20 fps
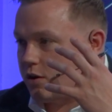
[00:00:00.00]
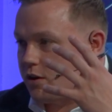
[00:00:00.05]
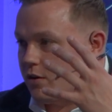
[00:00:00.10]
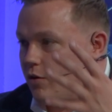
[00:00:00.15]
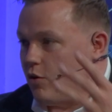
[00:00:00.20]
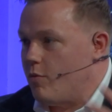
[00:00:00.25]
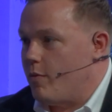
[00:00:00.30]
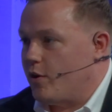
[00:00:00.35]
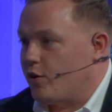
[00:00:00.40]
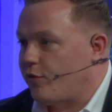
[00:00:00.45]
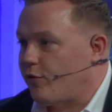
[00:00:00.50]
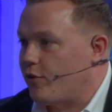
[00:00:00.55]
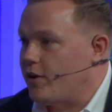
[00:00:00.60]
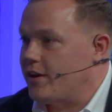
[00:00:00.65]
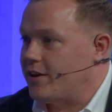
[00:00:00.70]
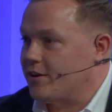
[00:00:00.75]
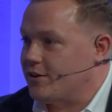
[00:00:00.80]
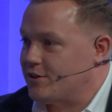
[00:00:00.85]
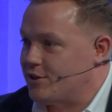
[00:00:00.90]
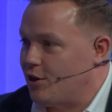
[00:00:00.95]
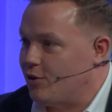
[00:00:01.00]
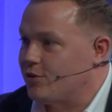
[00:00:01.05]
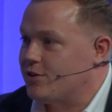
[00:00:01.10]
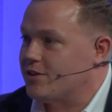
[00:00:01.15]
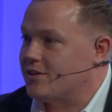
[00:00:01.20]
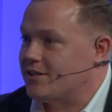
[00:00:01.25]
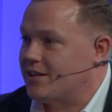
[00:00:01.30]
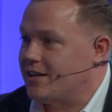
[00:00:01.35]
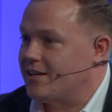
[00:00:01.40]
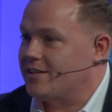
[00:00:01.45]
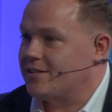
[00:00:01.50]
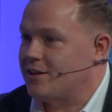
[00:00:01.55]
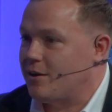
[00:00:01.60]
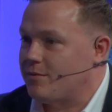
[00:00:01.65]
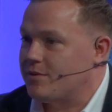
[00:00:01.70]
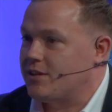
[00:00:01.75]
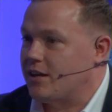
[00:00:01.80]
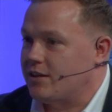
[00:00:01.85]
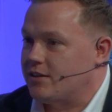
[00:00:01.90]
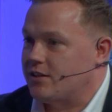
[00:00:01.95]
almost free consultancy in some
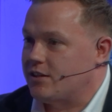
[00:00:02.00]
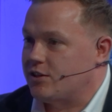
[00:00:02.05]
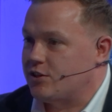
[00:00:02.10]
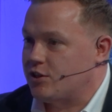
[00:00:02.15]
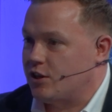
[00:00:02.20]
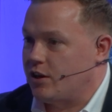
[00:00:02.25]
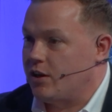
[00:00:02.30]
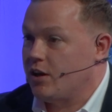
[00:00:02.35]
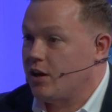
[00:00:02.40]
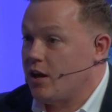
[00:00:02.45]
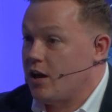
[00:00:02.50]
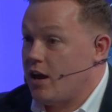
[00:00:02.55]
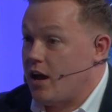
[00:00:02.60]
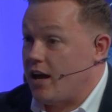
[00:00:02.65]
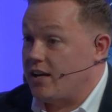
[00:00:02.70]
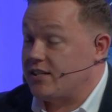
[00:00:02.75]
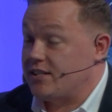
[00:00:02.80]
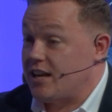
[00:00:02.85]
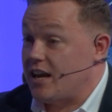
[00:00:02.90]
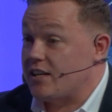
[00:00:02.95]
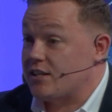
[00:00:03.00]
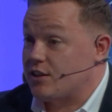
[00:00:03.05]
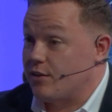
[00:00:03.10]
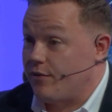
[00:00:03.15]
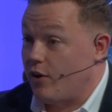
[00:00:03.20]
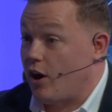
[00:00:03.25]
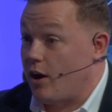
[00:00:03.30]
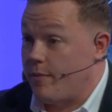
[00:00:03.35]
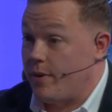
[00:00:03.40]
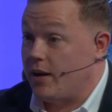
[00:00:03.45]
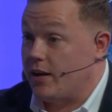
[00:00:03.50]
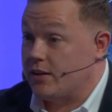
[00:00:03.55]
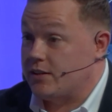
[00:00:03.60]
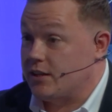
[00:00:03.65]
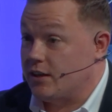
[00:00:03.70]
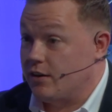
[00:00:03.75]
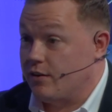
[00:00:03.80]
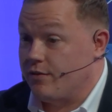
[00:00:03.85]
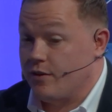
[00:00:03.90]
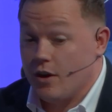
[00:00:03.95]
senses to assess the
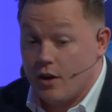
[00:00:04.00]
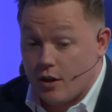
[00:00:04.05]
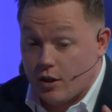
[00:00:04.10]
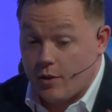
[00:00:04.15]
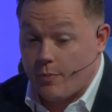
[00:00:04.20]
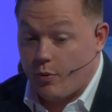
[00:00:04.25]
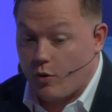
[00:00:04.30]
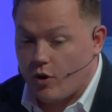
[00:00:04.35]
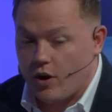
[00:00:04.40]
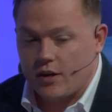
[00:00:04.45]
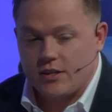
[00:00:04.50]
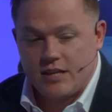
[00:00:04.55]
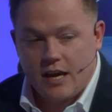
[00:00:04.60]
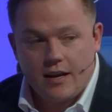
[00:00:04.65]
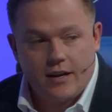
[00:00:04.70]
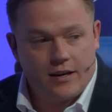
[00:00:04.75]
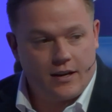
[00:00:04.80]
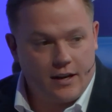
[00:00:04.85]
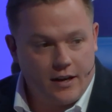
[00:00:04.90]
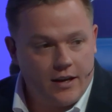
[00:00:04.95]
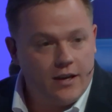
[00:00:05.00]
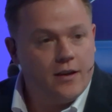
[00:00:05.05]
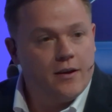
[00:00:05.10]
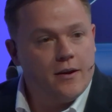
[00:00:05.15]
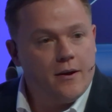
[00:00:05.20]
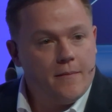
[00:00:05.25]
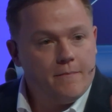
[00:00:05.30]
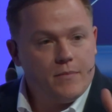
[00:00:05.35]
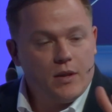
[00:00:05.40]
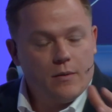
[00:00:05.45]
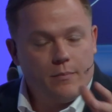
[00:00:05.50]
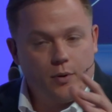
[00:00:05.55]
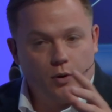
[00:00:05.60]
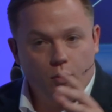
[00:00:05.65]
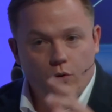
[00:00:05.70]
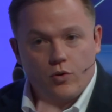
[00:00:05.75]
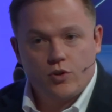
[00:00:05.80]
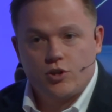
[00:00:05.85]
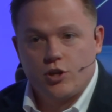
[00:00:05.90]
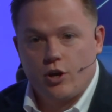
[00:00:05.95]
viability of the product technically, but
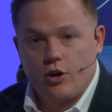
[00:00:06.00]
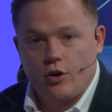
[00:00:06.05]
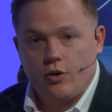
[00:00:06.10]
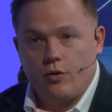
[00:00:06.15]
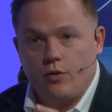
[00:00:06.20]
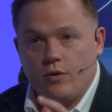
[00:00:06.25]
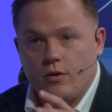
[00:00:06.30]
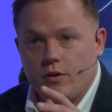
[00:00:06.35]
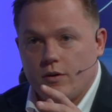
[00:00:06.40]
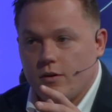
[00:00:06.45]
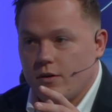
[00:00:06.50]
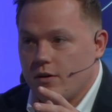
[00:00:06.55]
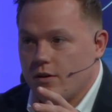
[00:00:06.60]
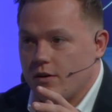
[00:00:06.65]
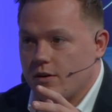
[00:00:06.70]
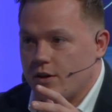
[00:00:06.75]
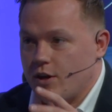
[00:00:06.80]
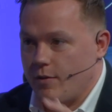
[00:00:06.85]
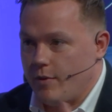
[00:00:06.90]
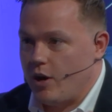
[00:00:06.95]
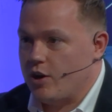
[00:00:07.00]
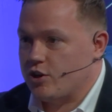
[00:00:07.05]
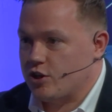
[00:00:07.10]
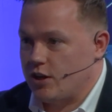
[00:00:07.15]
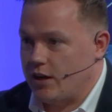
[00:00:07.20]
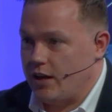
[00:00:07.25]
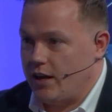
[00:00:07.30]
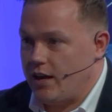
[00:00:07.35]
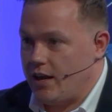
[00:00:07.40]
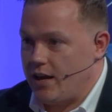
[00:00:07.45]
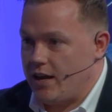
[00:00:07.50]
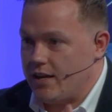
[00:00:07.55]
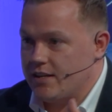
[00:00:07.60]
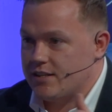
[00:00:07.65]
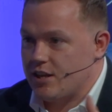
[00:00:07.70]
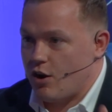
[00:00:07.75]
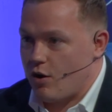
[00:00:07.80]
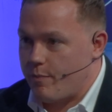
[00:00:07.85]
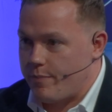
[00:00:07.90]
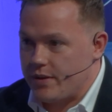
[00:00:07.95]
also commercially, is
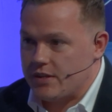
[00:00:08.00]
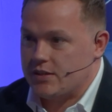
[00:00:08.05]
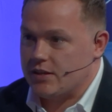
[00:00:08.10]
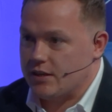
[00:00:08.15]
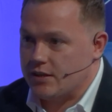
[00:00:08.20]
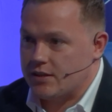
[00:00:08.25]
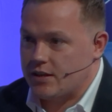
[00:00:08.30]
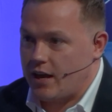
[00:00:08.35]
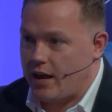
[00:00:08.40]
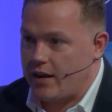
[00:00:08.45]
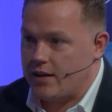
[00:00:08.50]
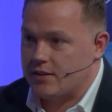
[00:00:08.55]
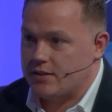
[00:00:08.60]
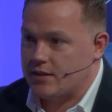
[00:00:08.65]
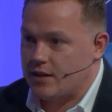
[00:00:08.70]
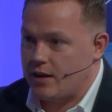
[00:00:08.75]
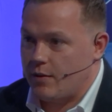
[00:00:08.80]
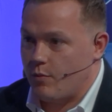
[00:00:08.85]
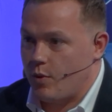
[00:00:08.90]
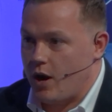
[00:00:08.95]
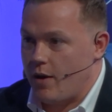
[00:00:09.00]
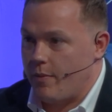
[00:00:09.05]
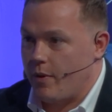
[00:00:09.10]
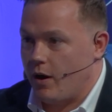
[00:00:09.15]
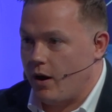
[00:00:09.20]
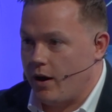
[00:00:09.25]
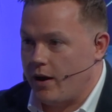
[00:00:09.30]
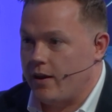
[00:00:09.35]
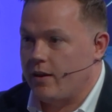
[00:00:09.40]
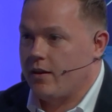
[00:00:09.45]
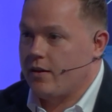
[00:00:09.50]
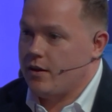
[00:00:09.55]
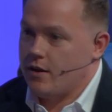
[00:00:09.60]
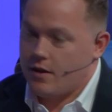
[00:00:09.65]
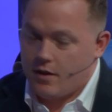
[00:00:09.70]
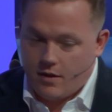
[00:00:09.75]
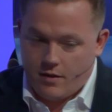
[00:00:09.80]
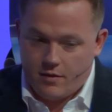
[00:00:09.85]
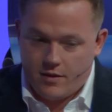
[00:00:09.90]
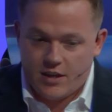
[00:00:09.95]
there a business case in whereby
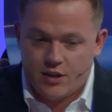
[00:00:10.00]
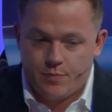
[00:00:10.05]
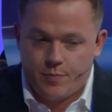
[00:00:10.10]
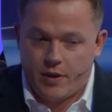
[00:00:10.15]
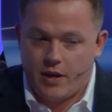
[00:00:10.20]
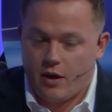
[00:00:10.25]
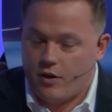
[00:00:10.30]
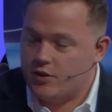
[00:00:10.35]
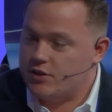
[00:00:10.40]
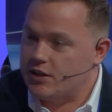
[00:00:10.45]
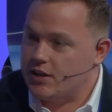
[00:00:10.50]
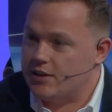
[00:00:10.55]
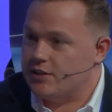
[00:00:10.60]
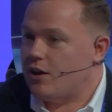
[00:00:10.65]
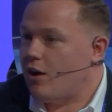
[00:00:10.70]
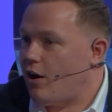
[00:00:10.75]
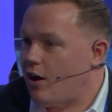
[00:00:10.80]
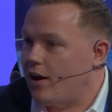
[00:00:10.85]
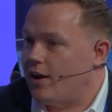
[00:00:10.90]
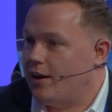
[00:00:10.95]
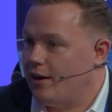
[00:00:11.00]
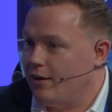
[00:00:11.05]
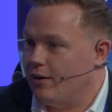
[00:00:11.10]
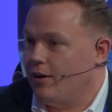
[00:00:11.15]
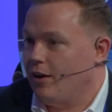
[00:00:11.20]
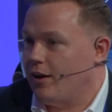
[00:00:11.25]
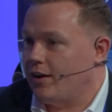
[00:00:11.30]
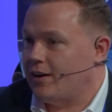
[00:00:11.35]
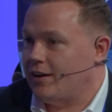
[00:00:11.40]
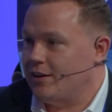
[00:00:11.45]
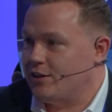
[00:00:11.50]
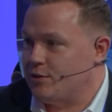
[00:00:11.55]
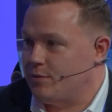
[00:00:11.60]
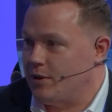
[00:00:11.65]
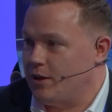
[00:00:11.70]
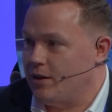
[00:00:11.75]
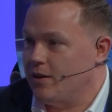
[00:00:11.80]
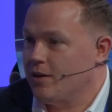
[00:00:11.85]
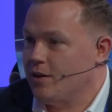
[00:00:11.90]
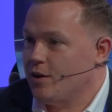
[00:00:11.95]
this POC is highly unlikely to
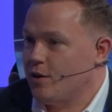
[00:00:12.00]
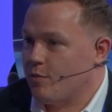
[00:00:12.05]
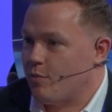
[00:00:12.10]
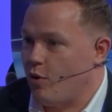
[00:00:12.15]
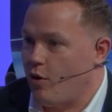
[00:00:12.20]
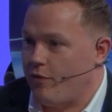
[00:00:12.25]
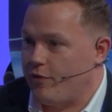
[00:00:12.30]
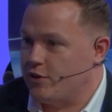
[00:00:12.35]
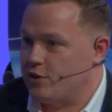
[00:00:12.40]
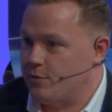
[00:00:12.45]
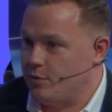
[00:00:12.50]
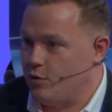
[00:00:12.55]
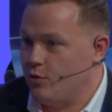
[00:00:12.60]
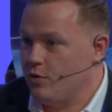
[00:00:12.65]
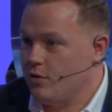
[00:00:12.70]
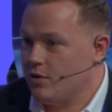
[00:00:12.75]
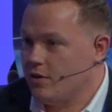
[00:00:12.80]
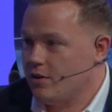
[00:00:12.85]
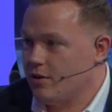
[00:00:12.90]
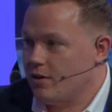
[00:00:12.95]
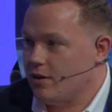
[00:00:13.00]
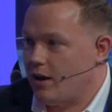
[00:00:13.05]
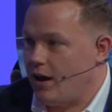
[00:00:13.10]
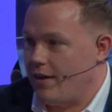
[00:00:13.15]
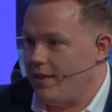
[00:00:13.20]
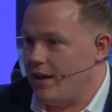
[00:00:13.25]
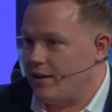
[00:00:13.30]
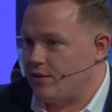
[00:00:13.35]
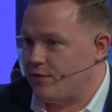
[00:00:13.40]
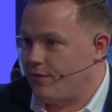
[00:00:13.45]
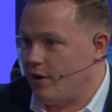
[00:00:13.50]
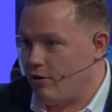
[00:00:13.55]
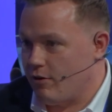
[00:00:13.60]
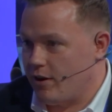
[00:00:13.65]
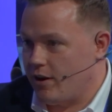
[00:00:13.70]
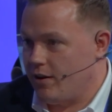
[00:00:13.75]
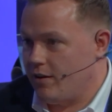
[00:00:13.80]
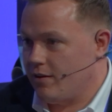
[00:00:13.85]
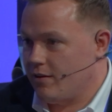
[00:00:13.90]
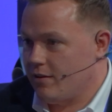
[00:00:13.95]
be profitable, and that's
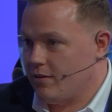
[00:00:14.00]
very,